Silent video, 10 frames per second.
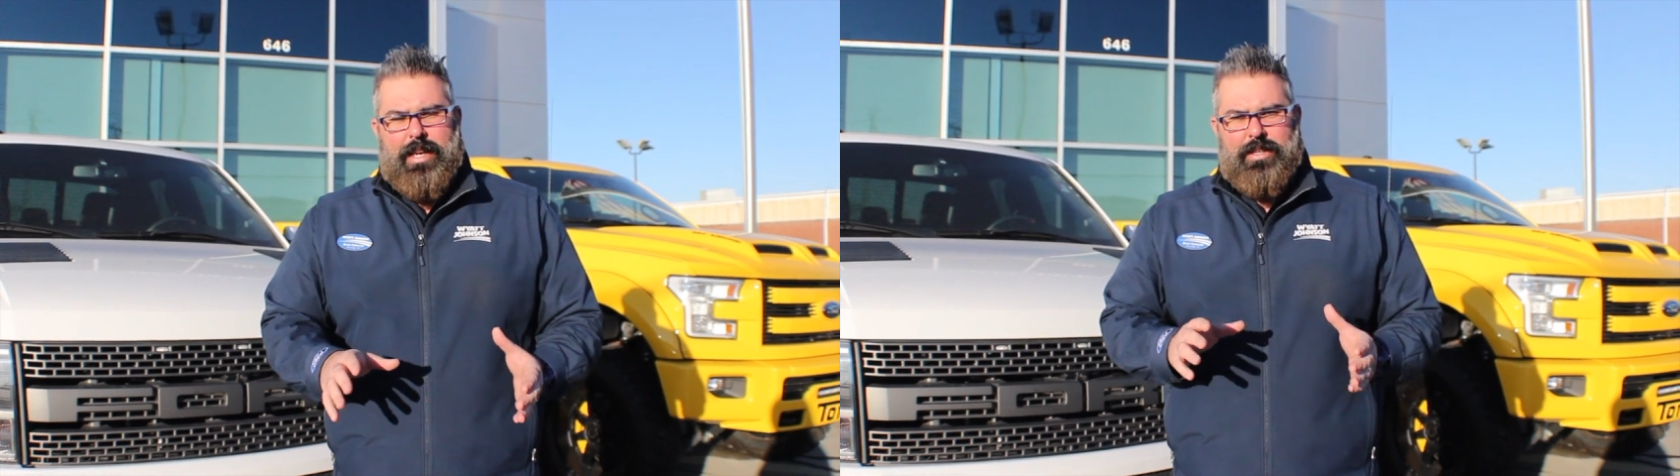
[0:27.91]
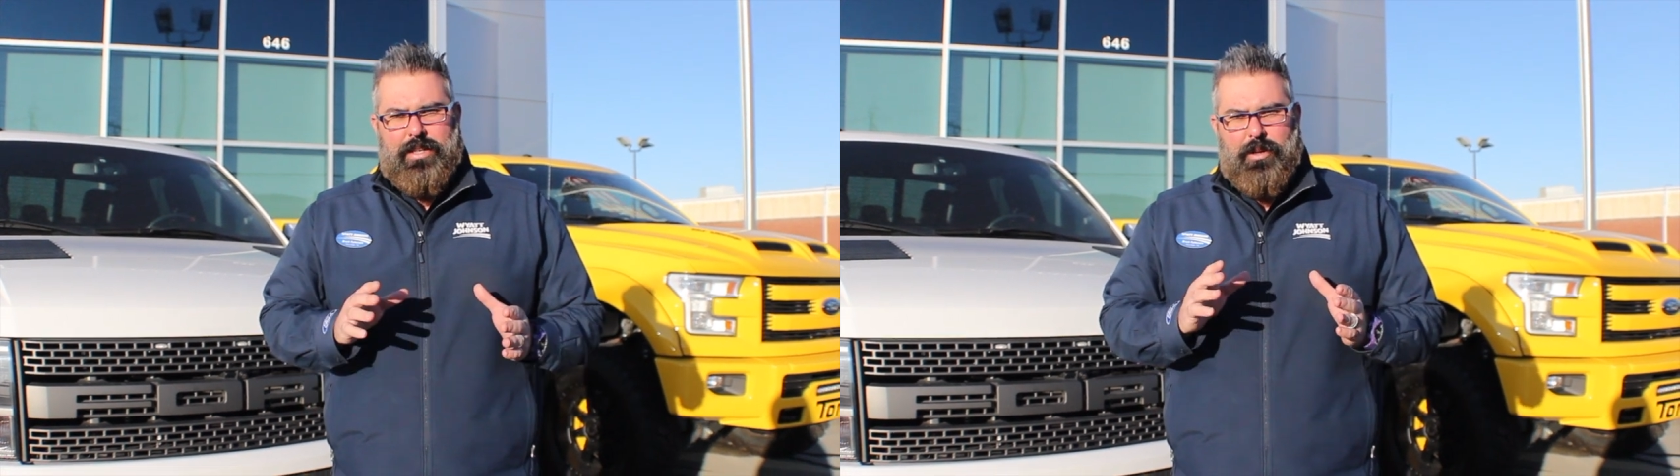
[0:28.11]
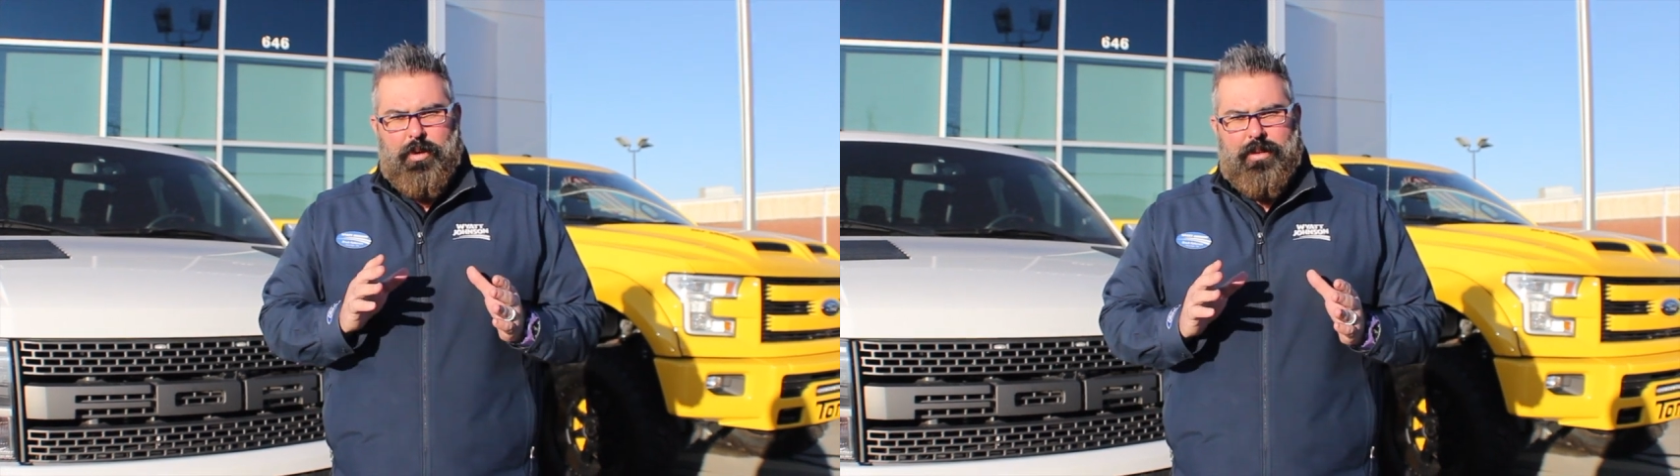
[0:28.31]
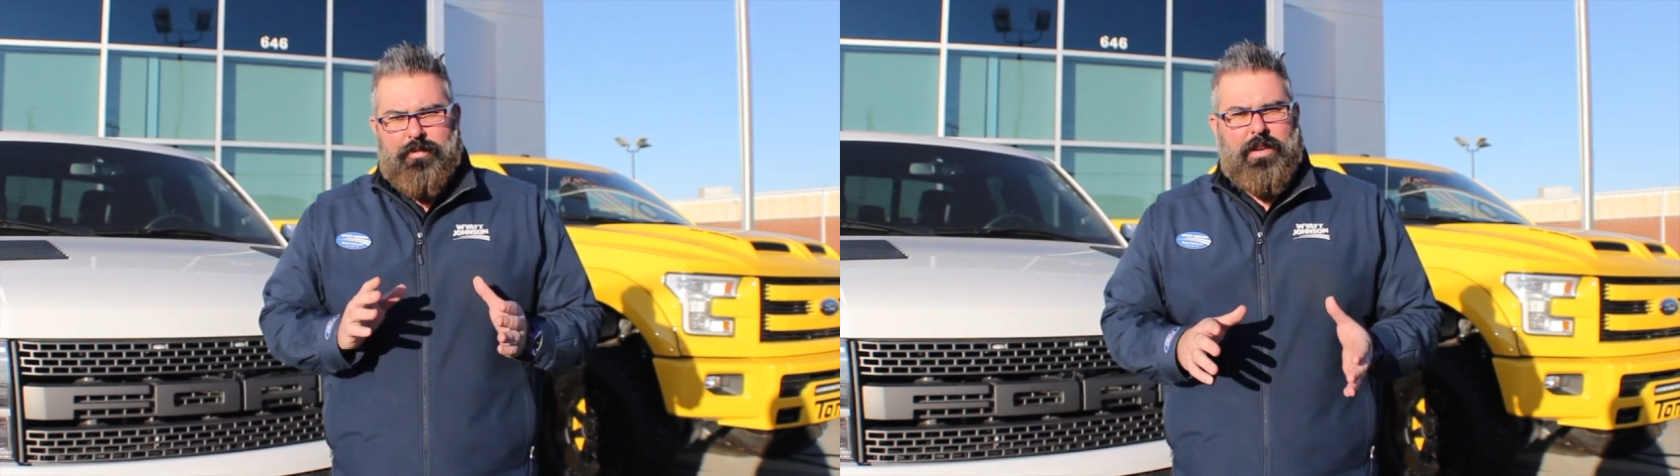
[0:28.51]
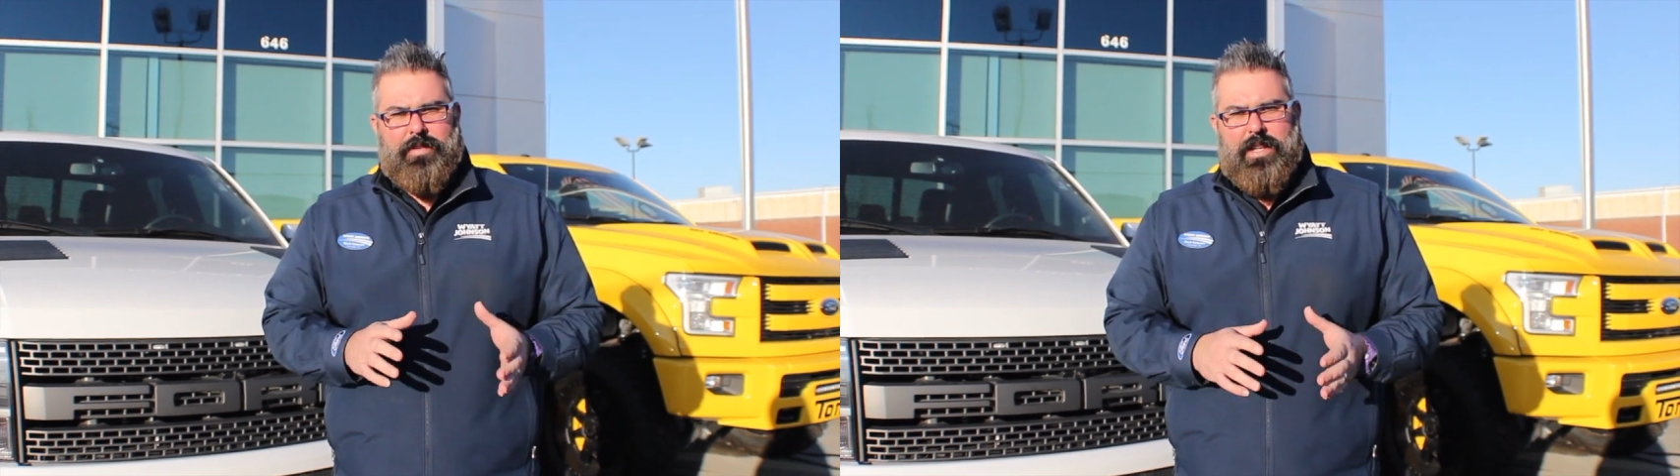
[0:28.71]
is going to win a
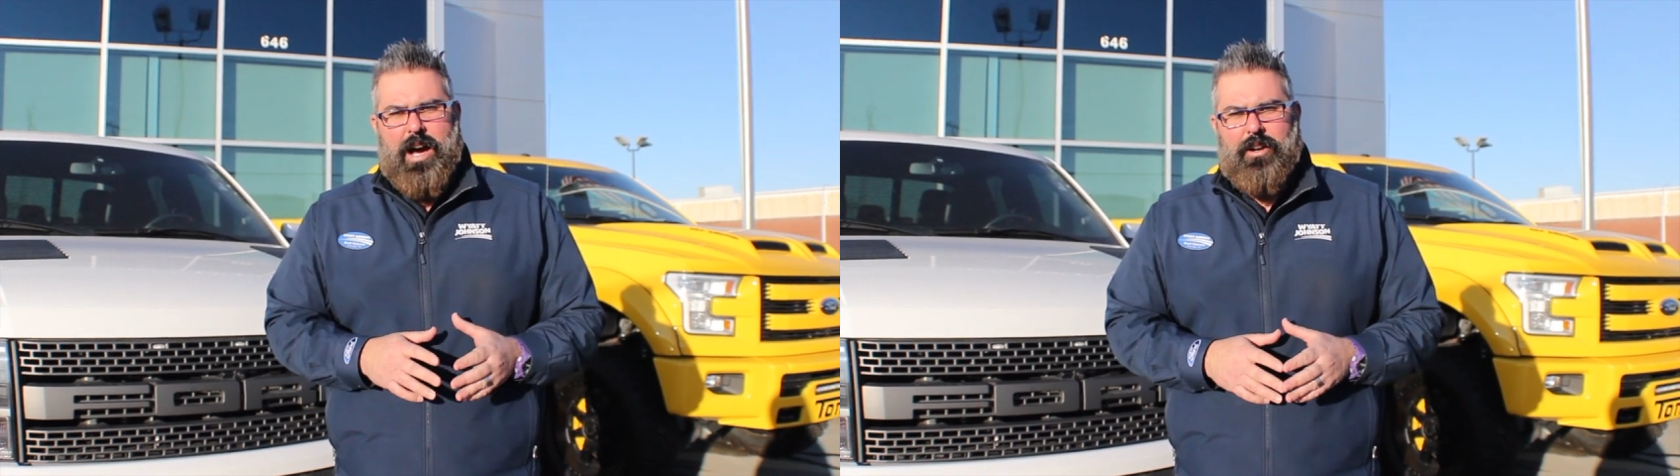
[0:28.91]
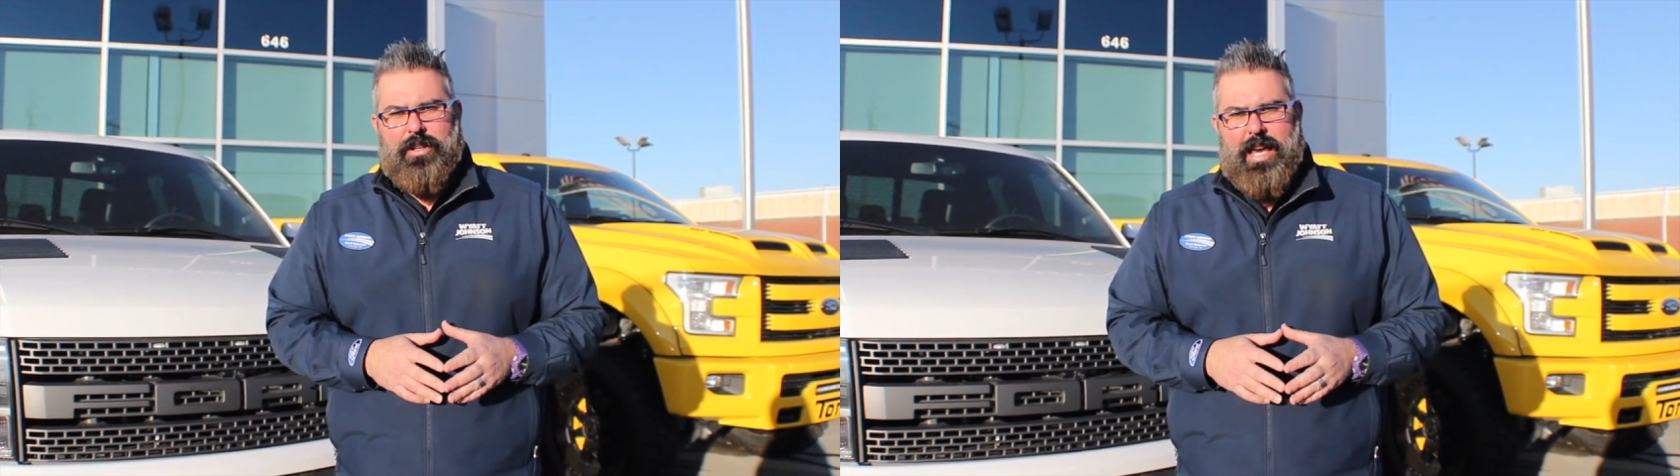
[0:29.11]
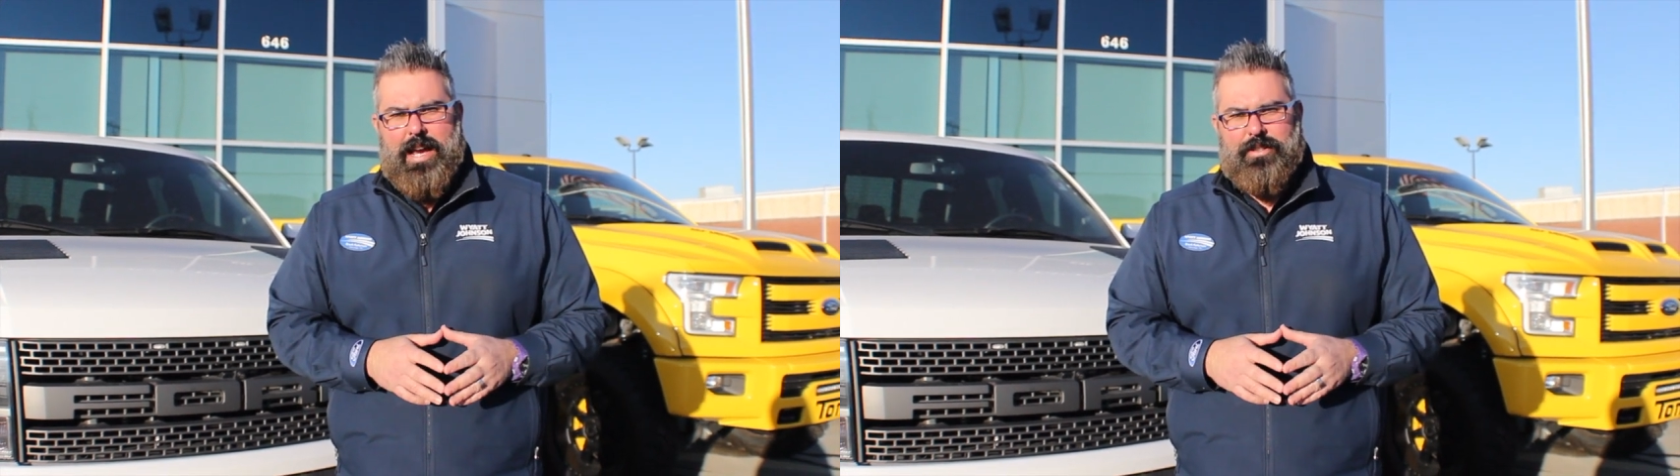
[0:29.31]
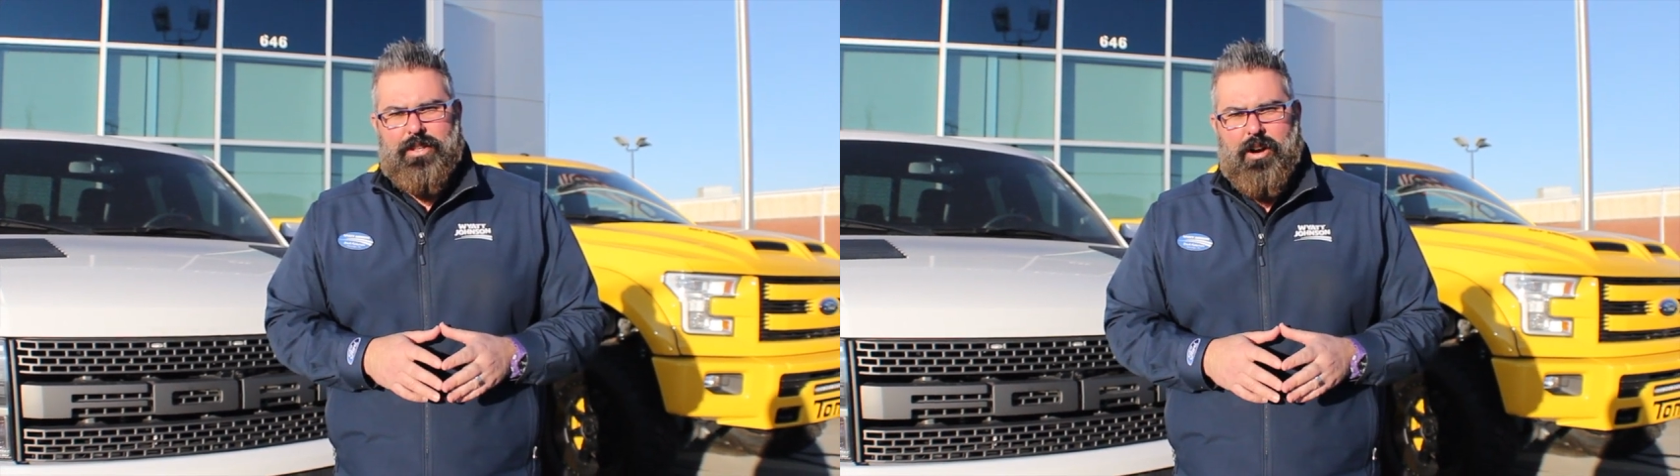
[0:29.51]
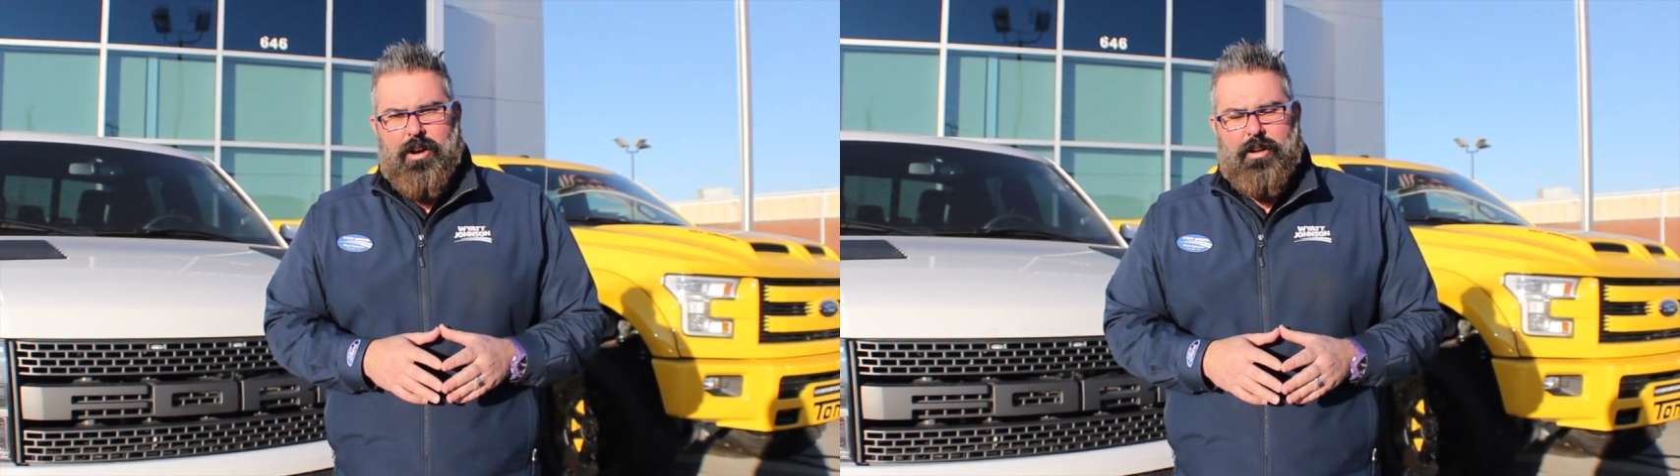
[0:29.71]
$50 gas
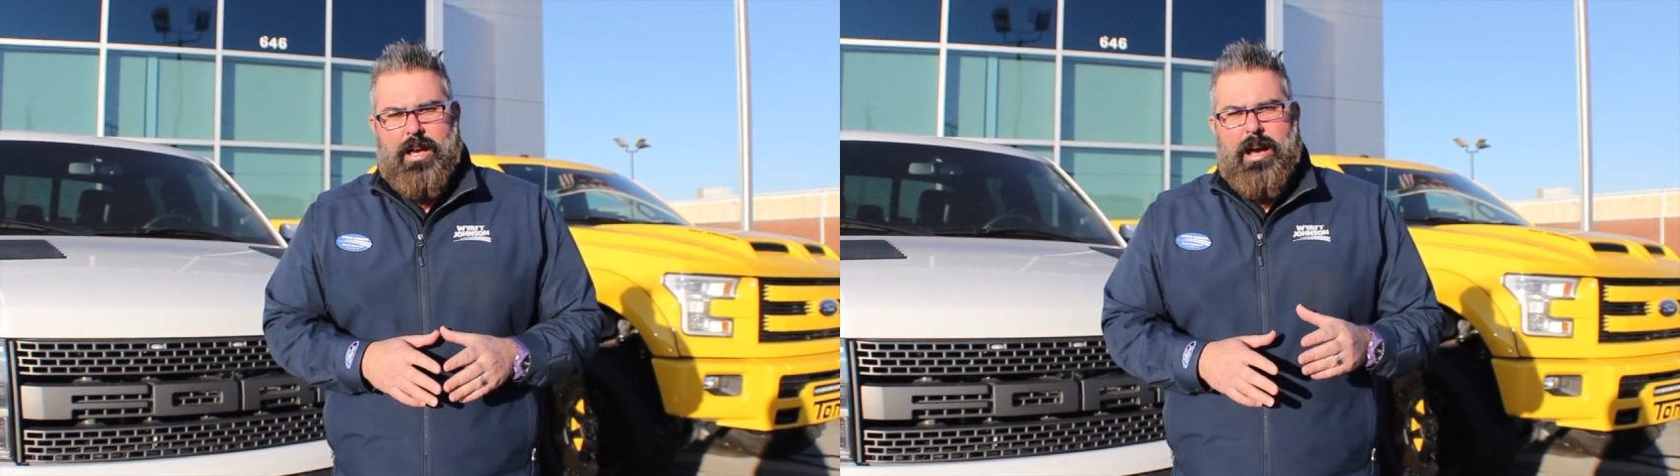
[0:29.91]
card.